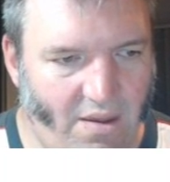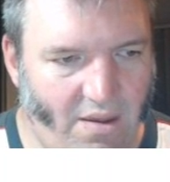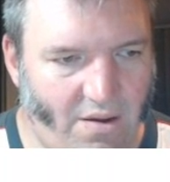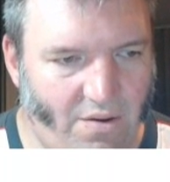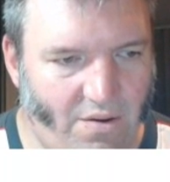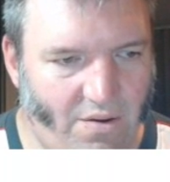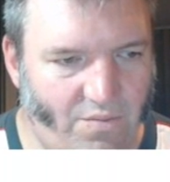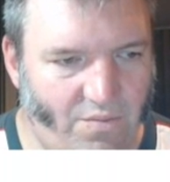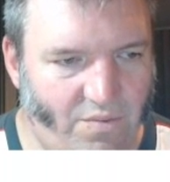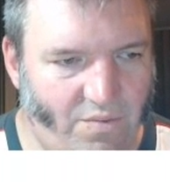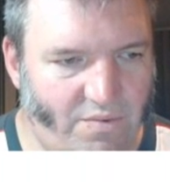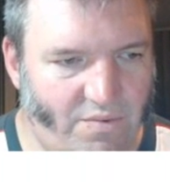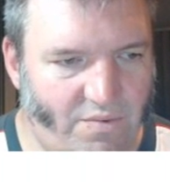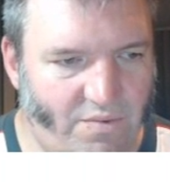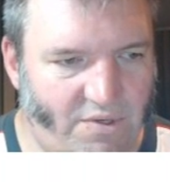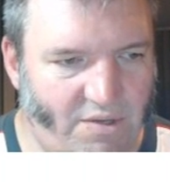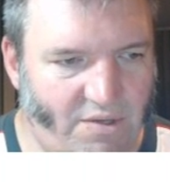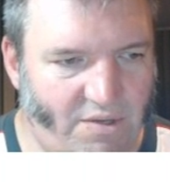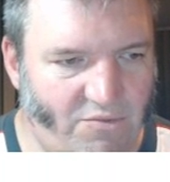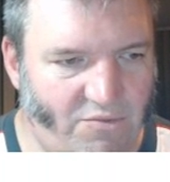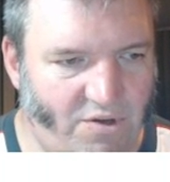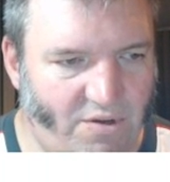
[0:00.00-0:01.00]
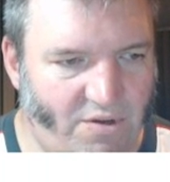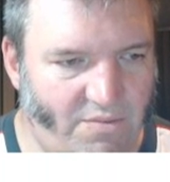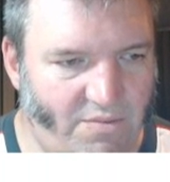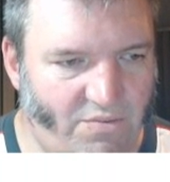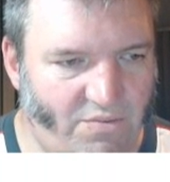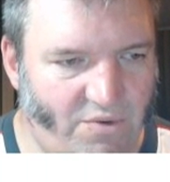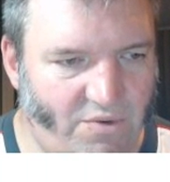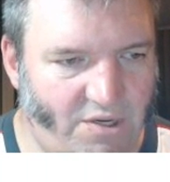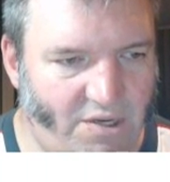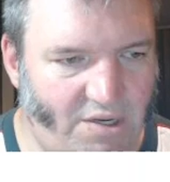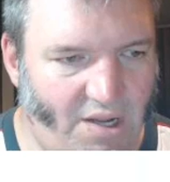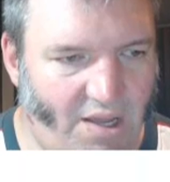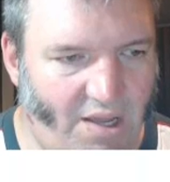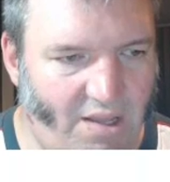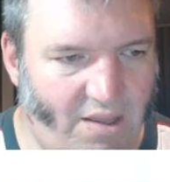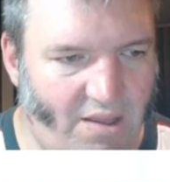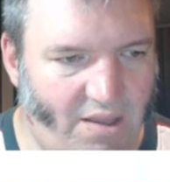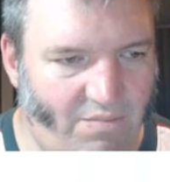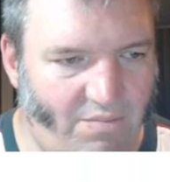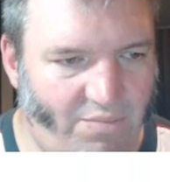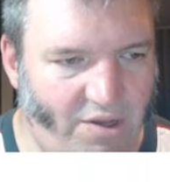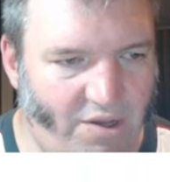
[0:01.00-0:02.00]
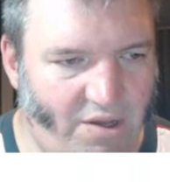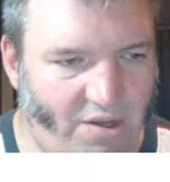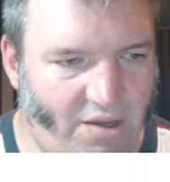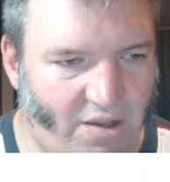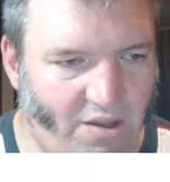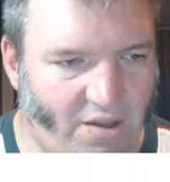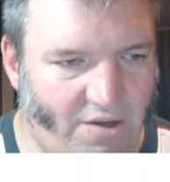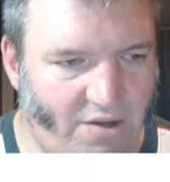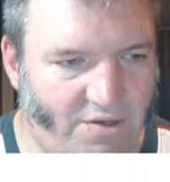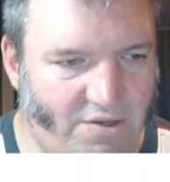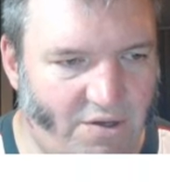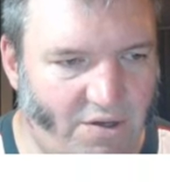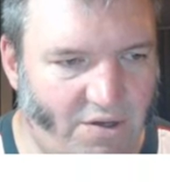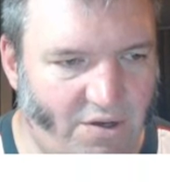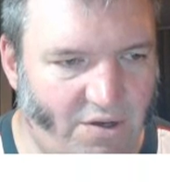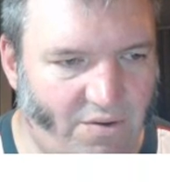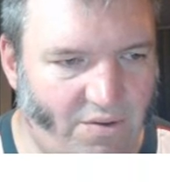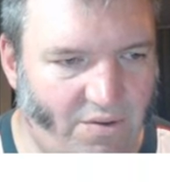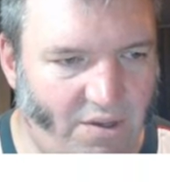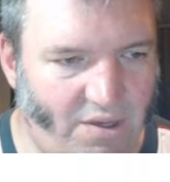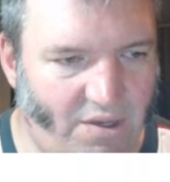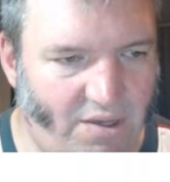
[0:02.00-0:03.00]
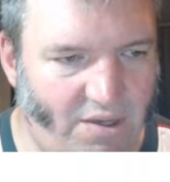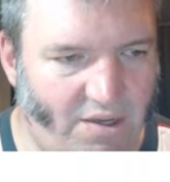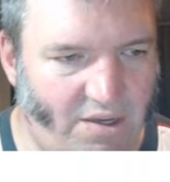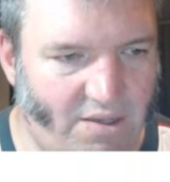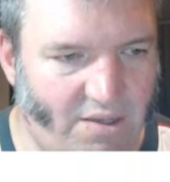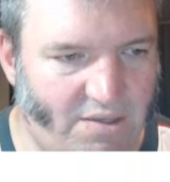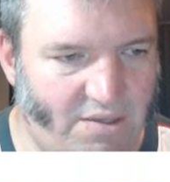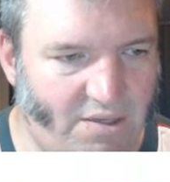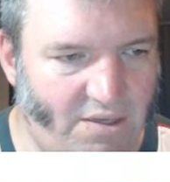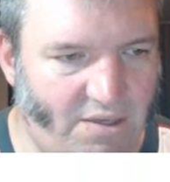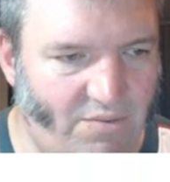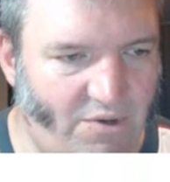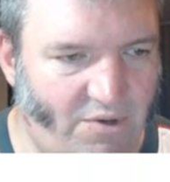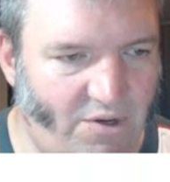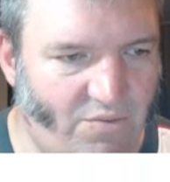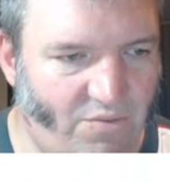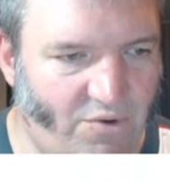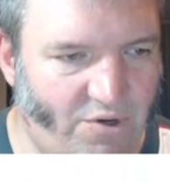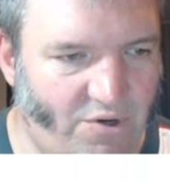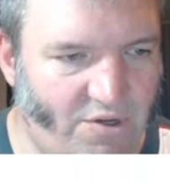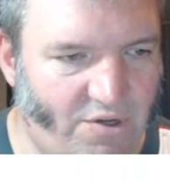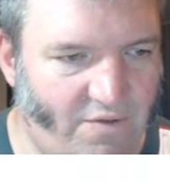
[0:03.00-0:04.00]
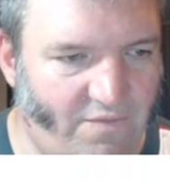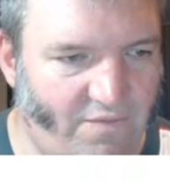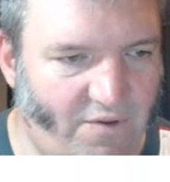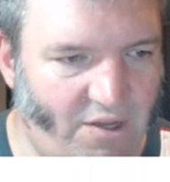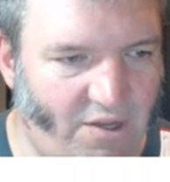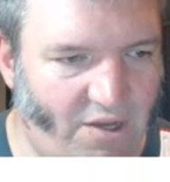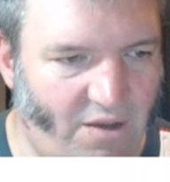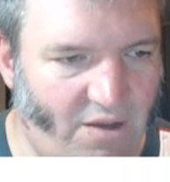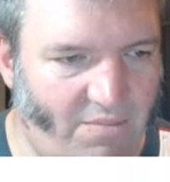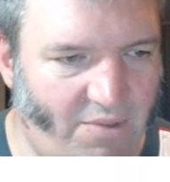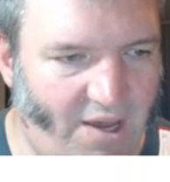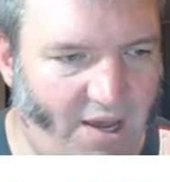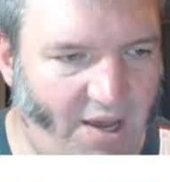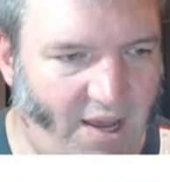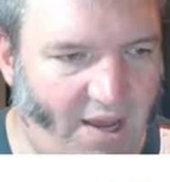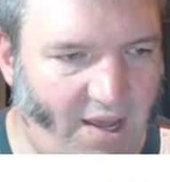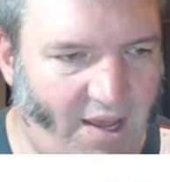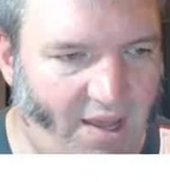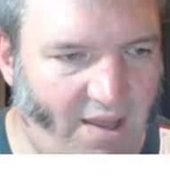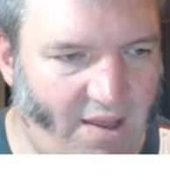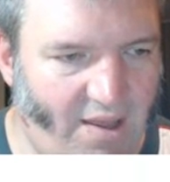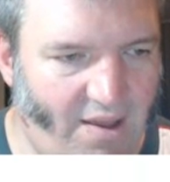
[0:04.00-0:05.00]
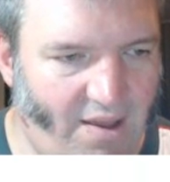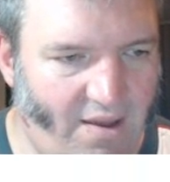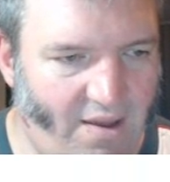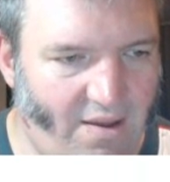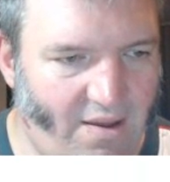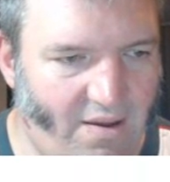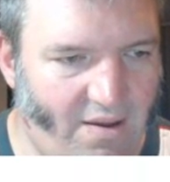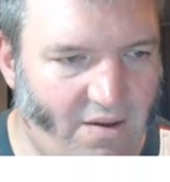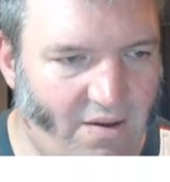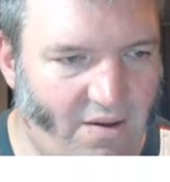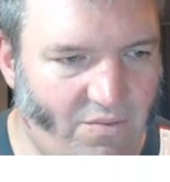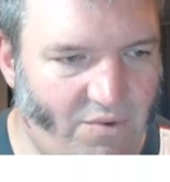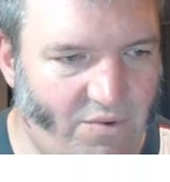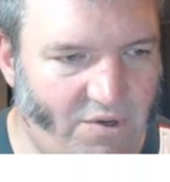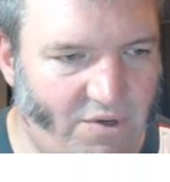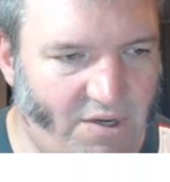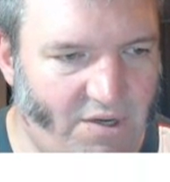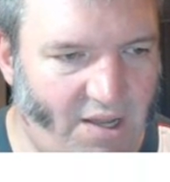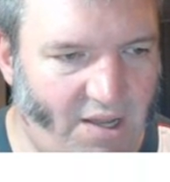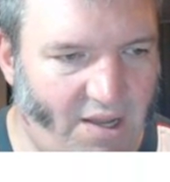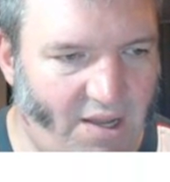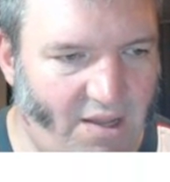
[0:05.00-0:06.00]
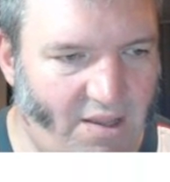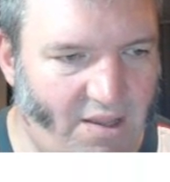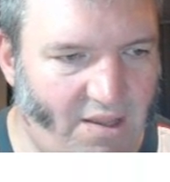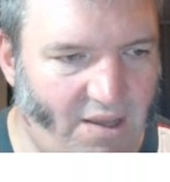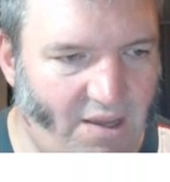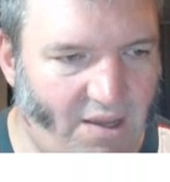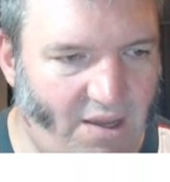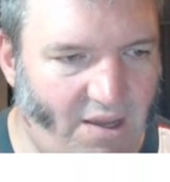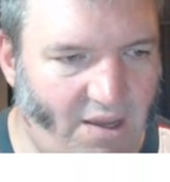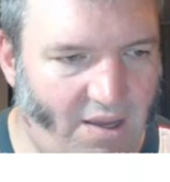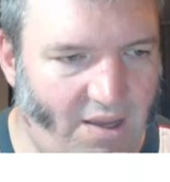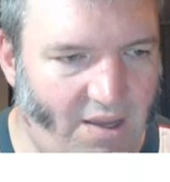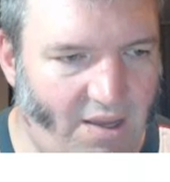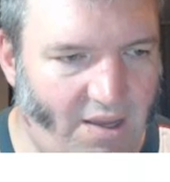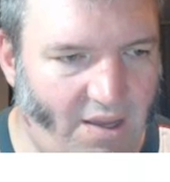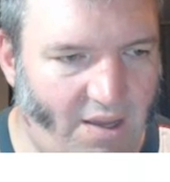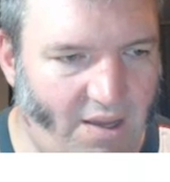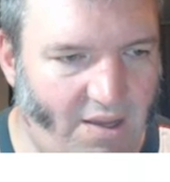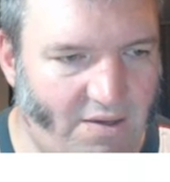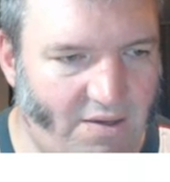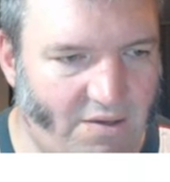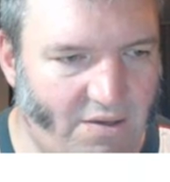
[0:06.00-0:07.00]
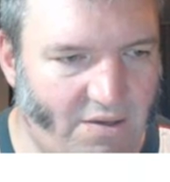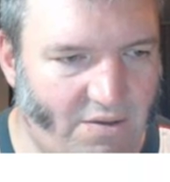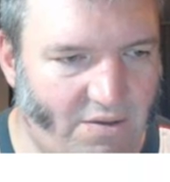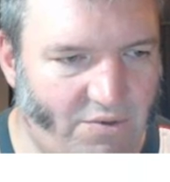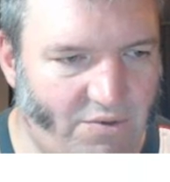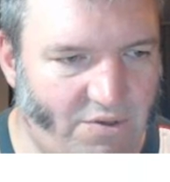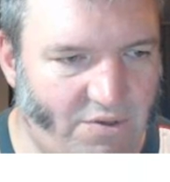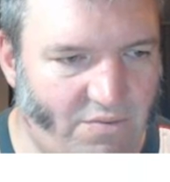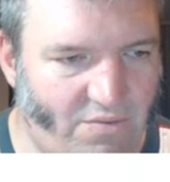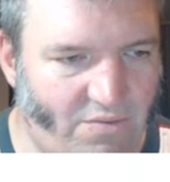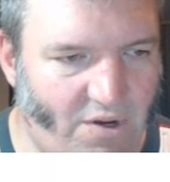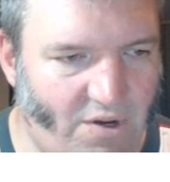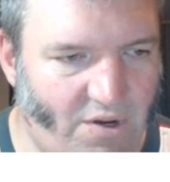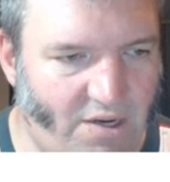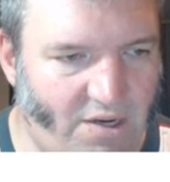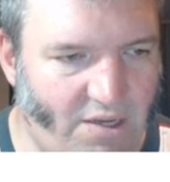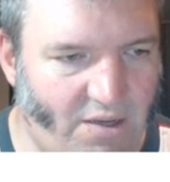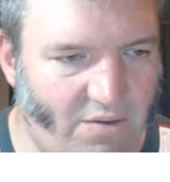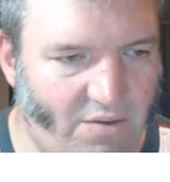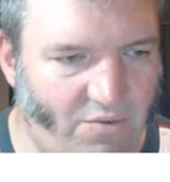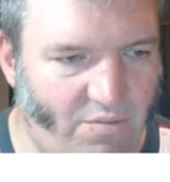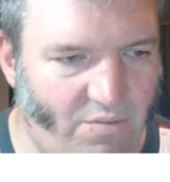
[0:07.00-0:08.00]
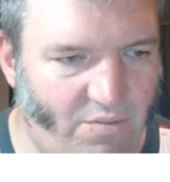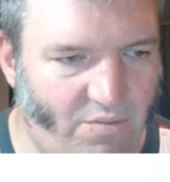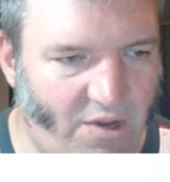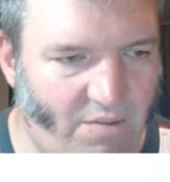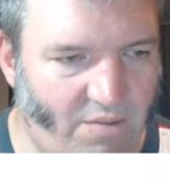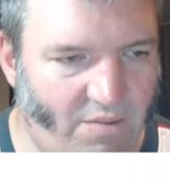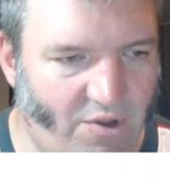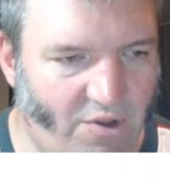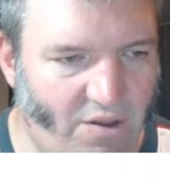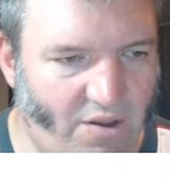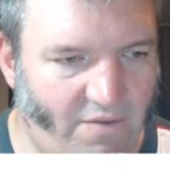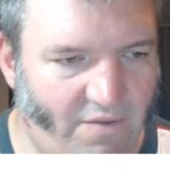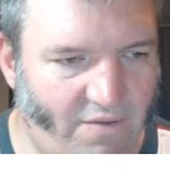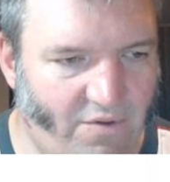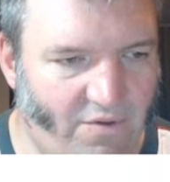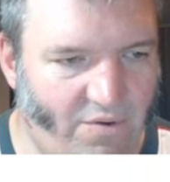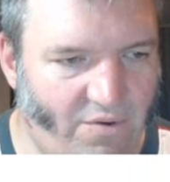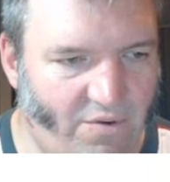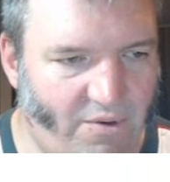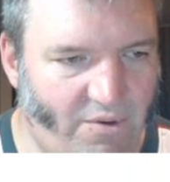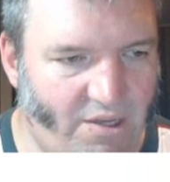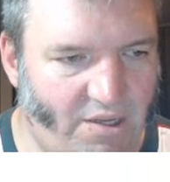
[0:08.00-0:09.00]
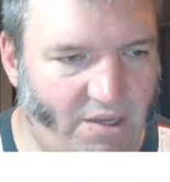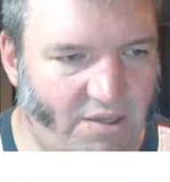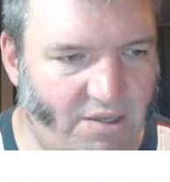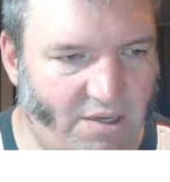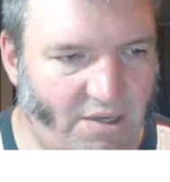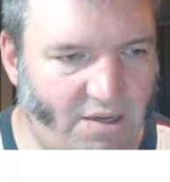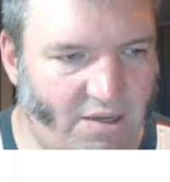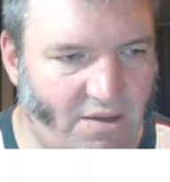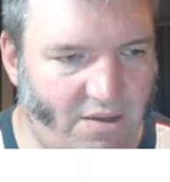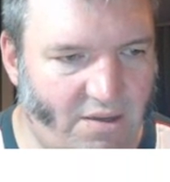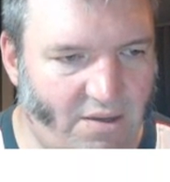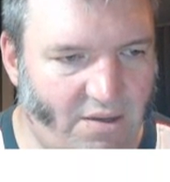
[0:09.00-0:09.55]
I sometimes wish it had that big yellow circle that you can see when you watch the video back. I wish it had it there as I was writing. It would make my life a little bit easier.